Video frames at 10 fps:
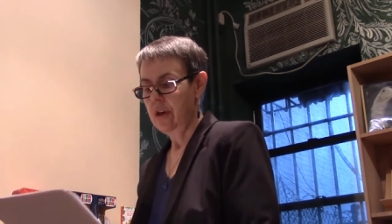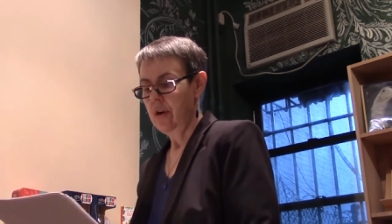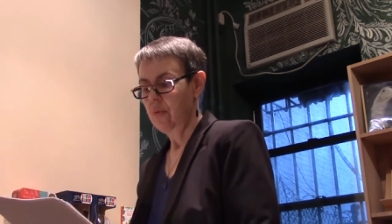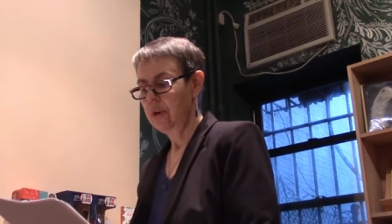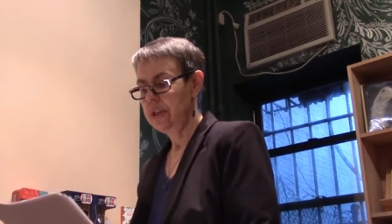
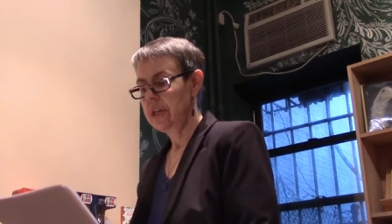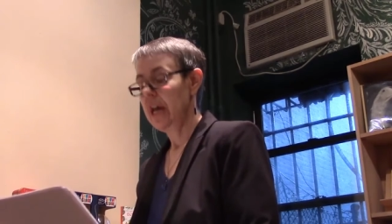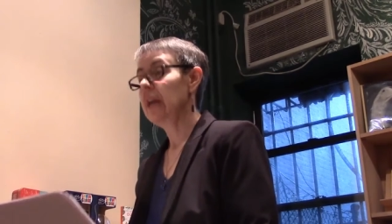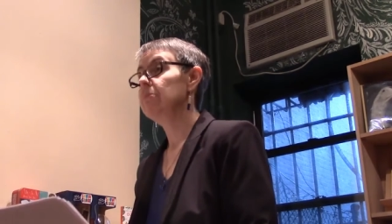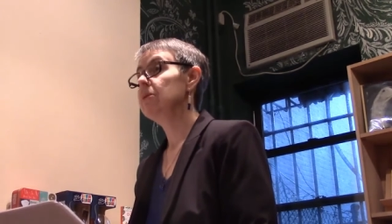One of the
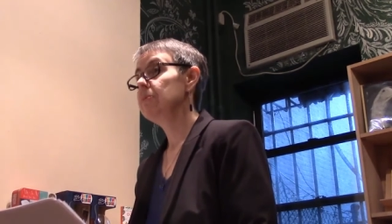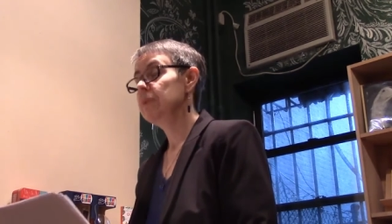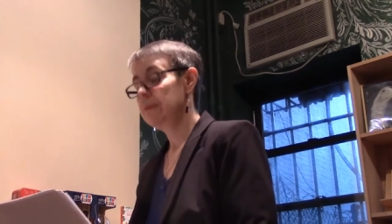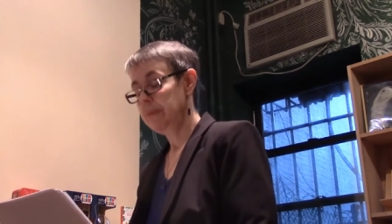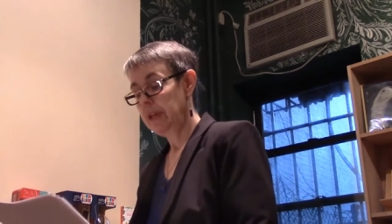animals
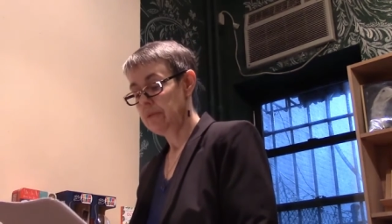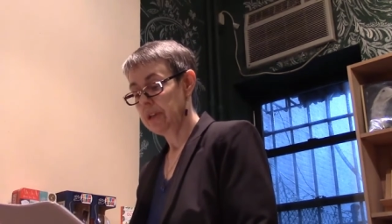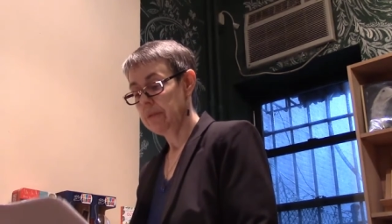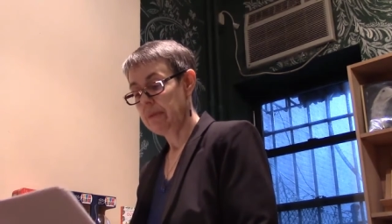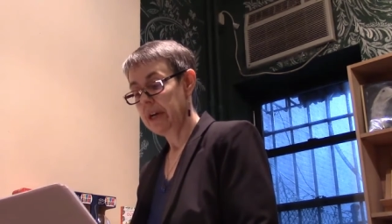was being
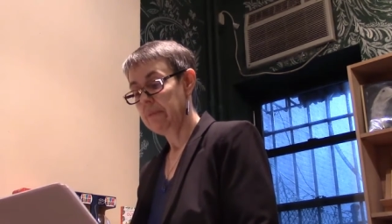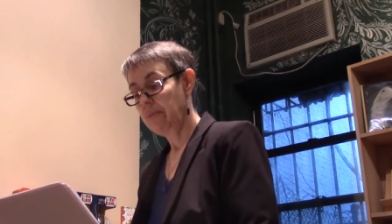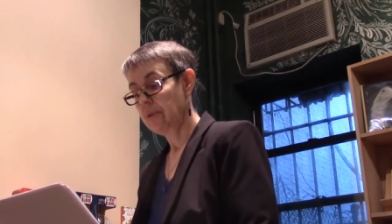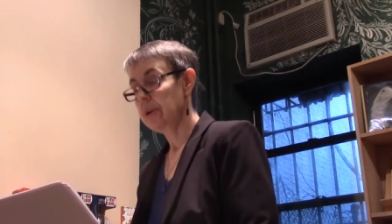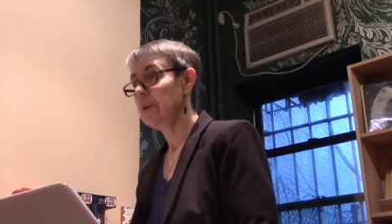ridden by a
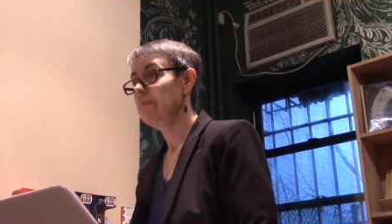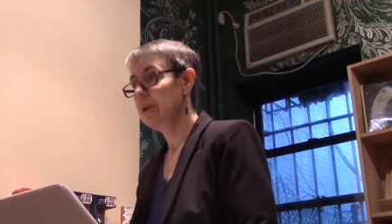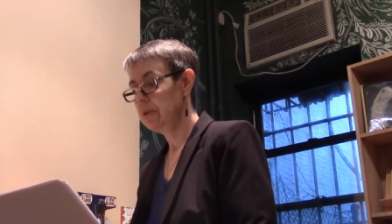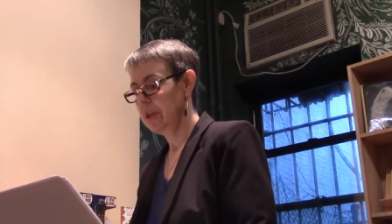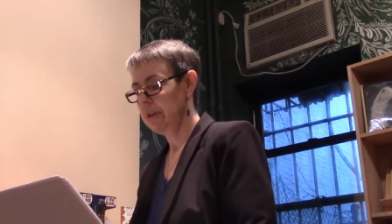boy,
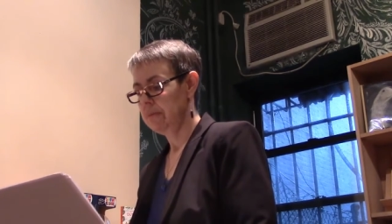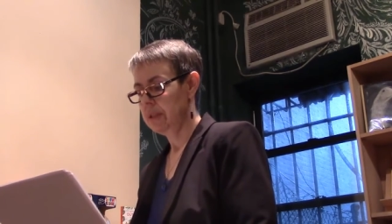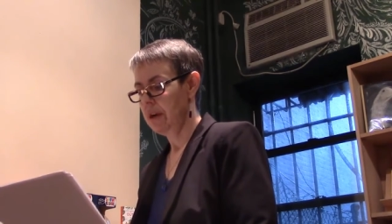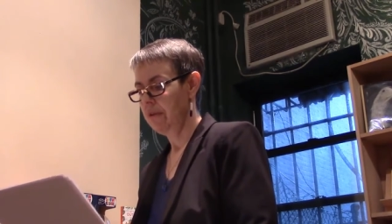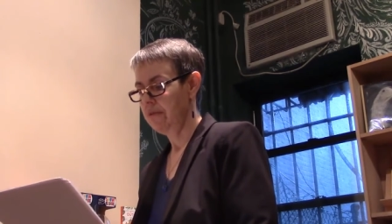bigger than
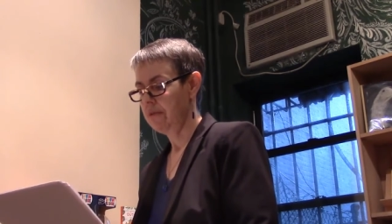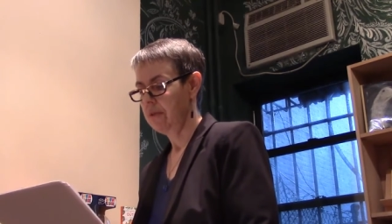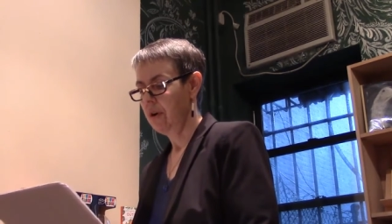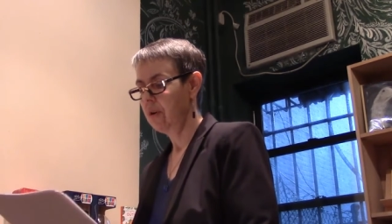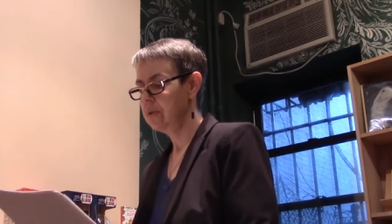himself,
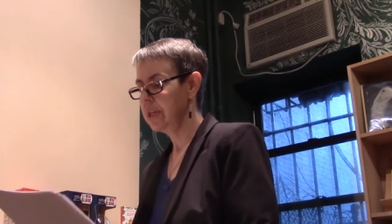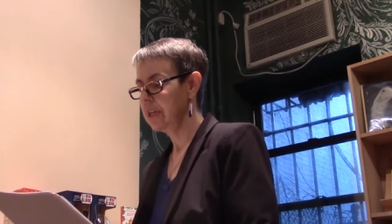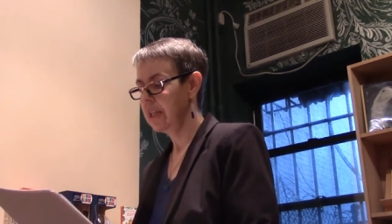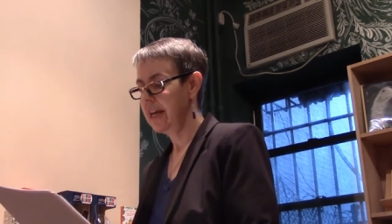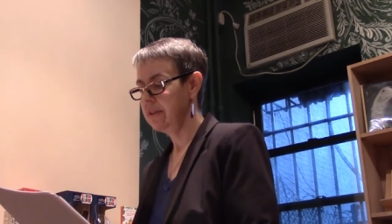holding
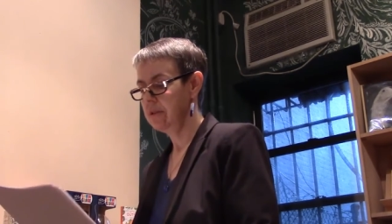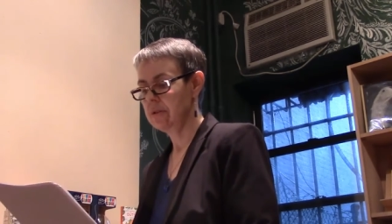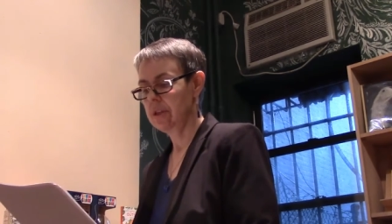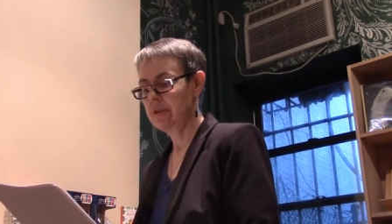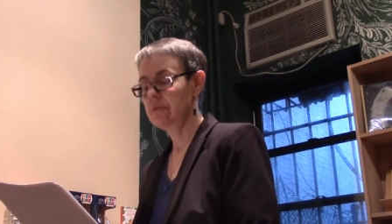a lantern
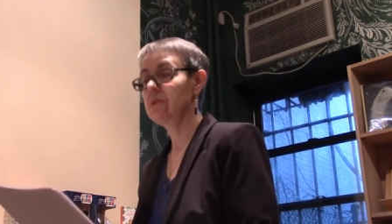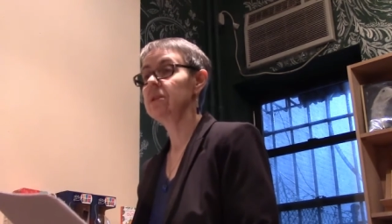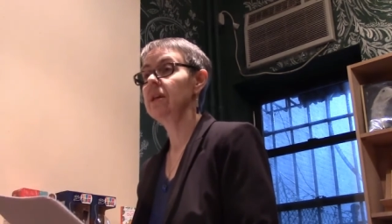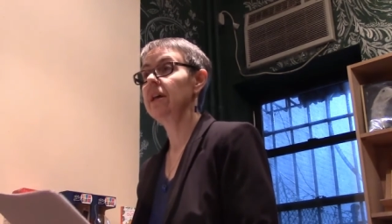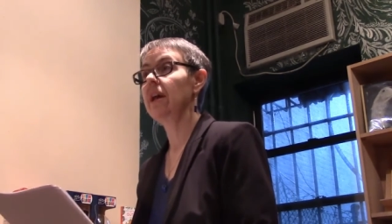that threw
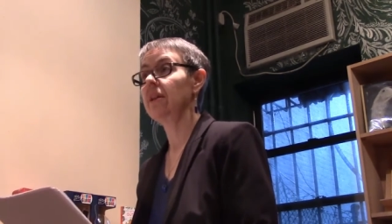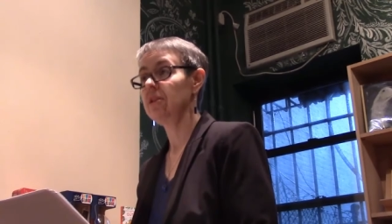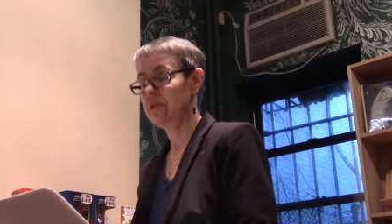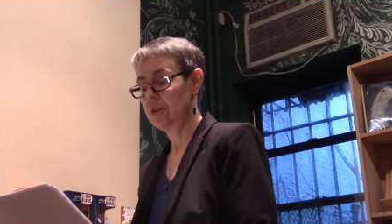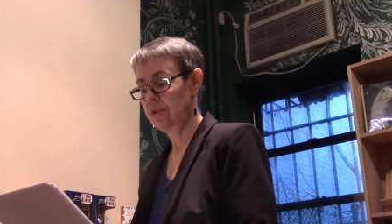its light on the
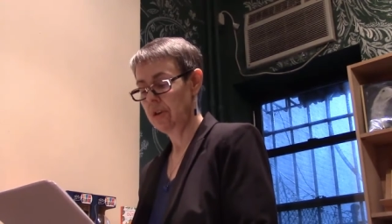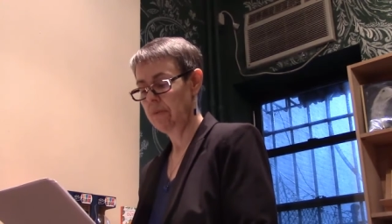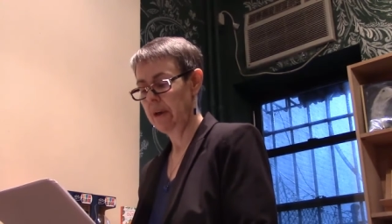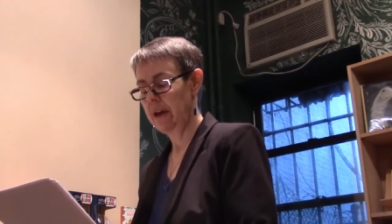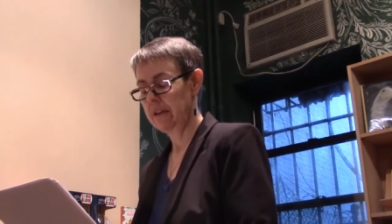
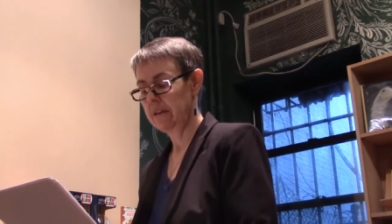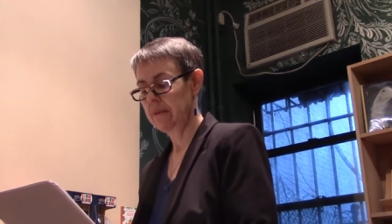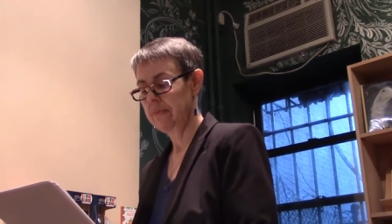towpath.